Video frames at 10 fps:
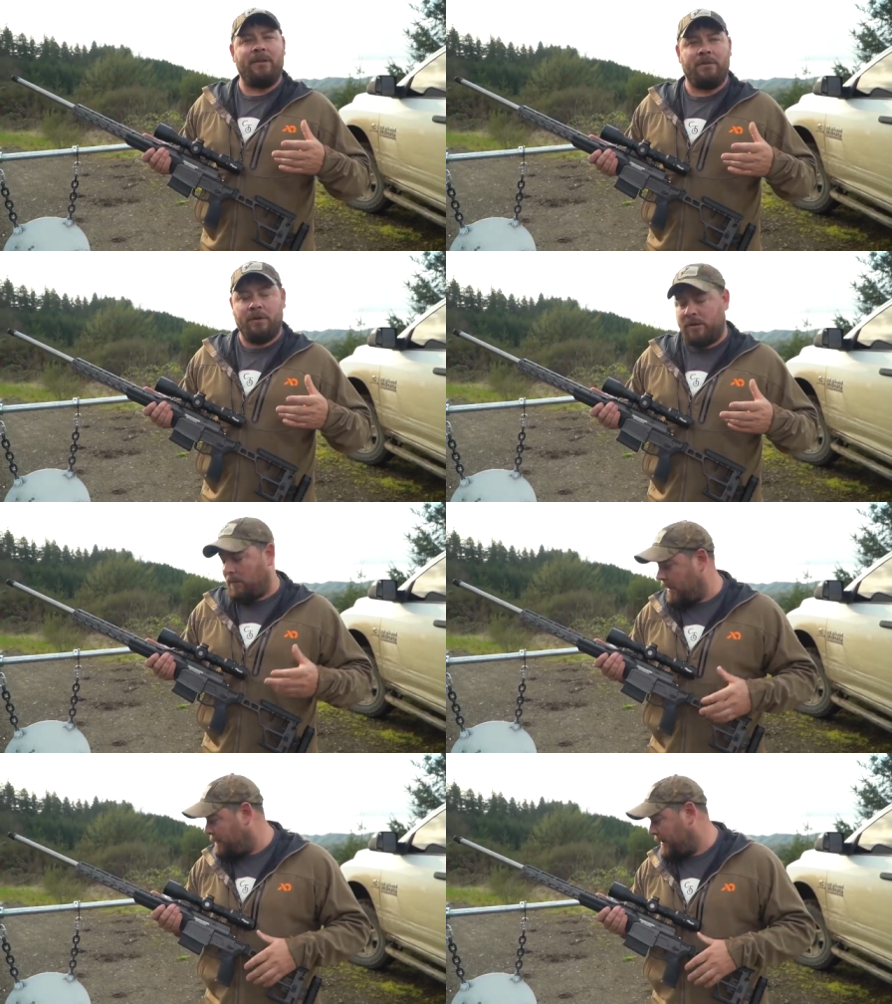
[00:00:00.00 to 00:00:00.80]
into it
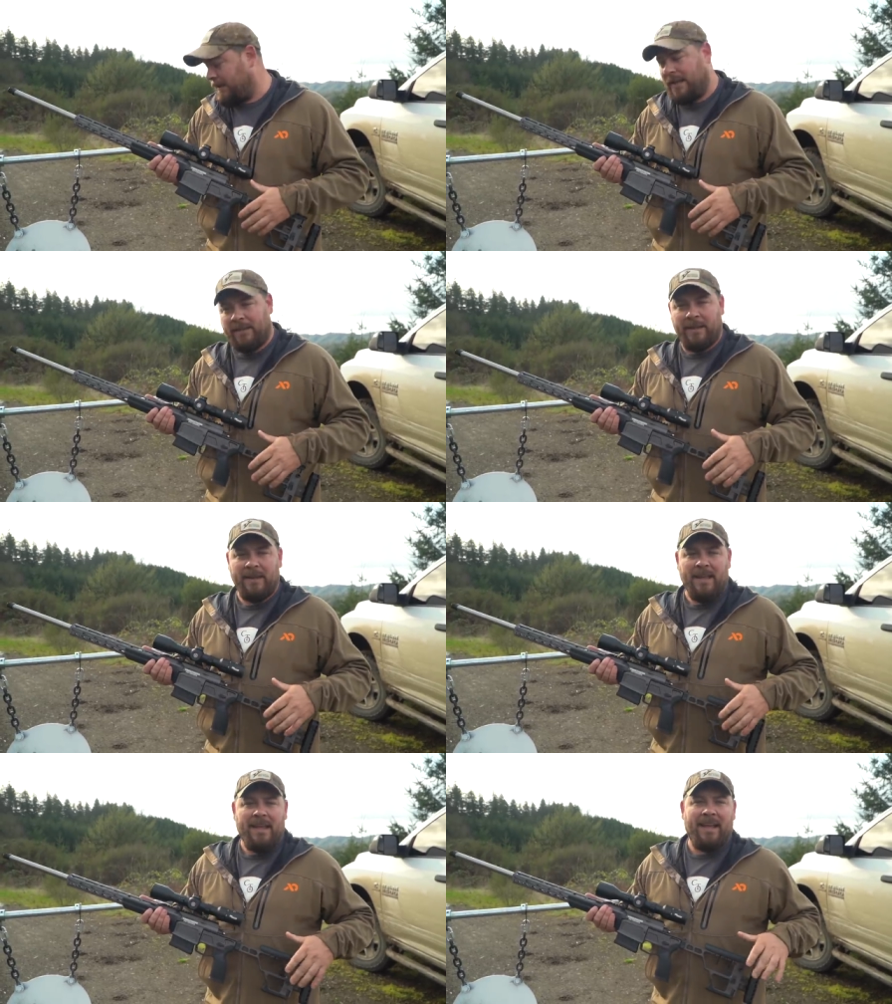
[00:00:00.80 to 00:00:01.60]
quite a bit lately
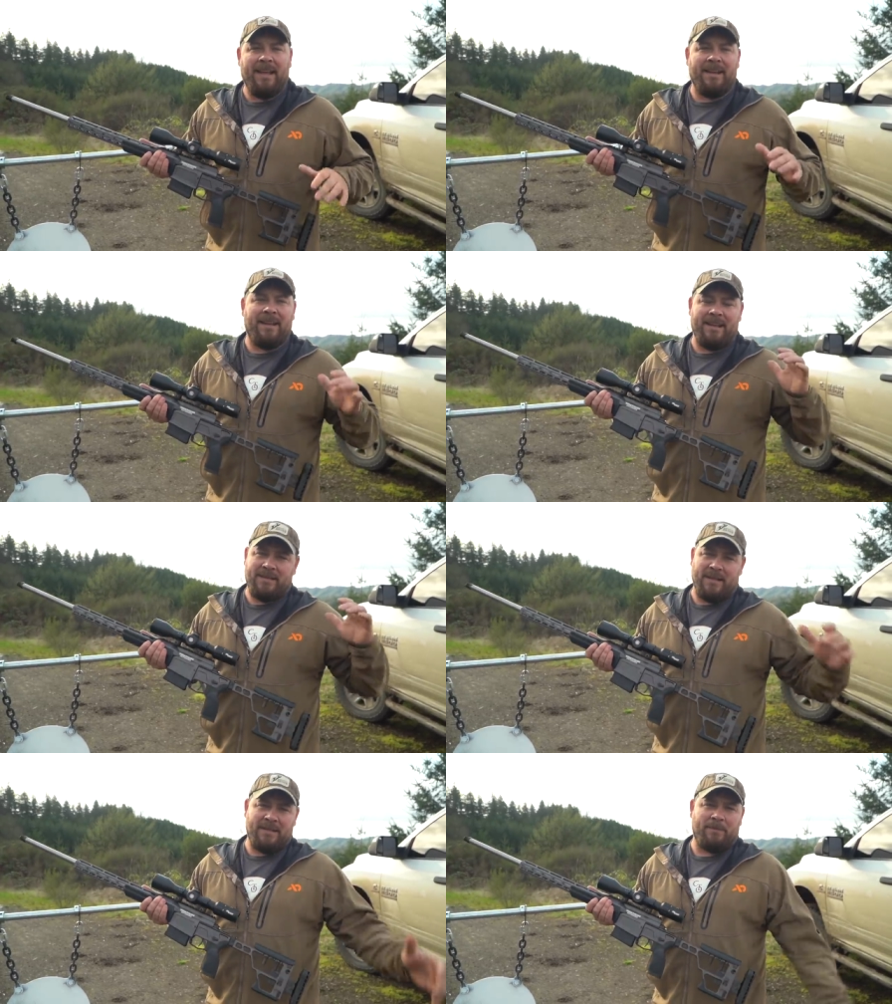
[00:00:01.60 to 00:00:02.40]
and uh,
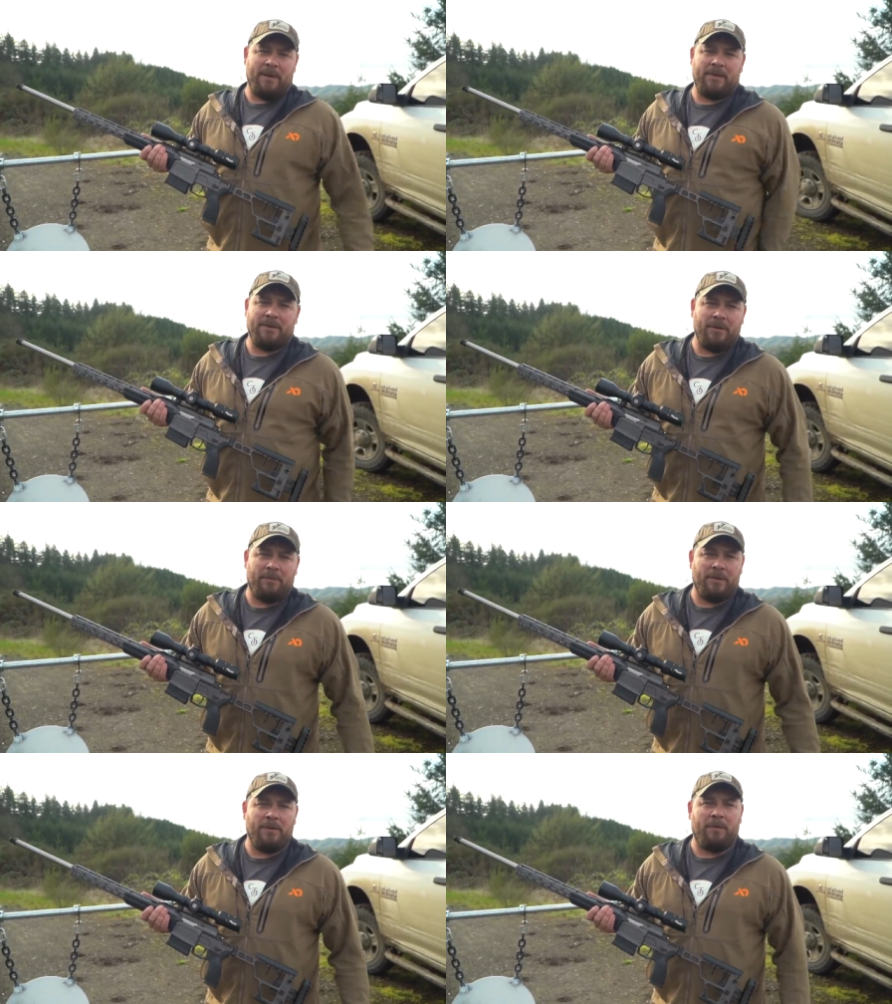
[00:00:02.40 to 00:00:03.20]
it's, it's been a
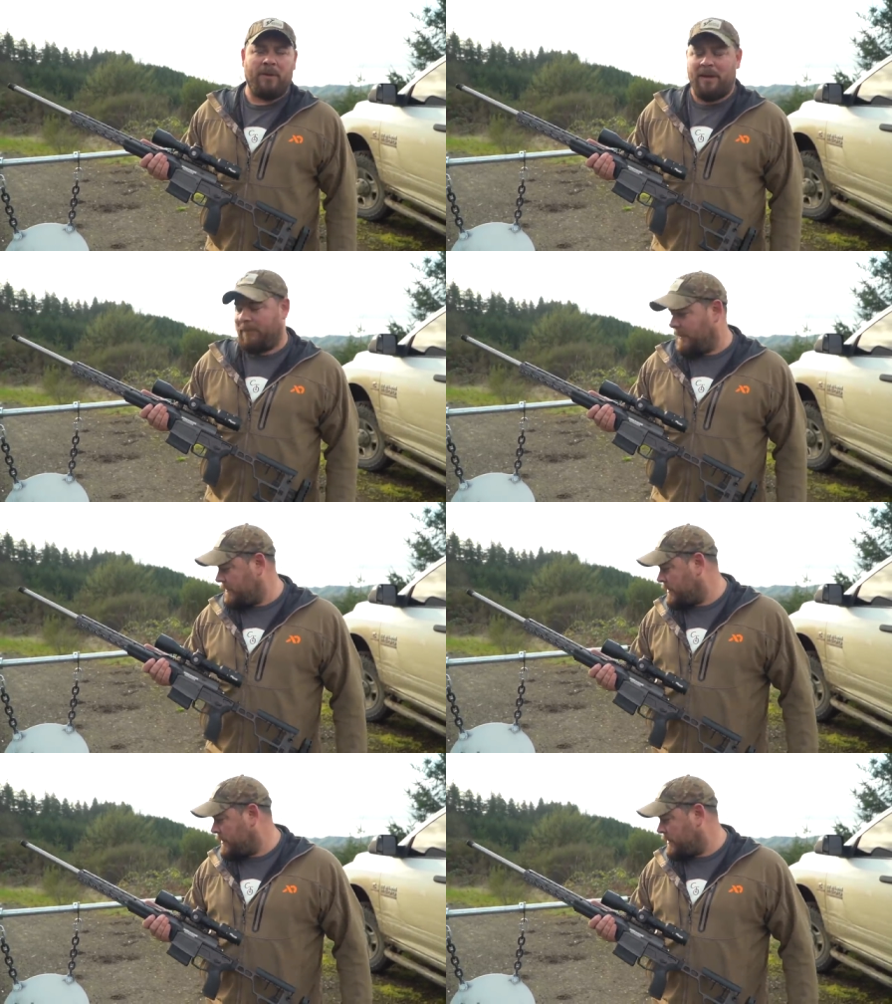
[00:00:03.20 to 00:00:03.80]
super, super lot of fun.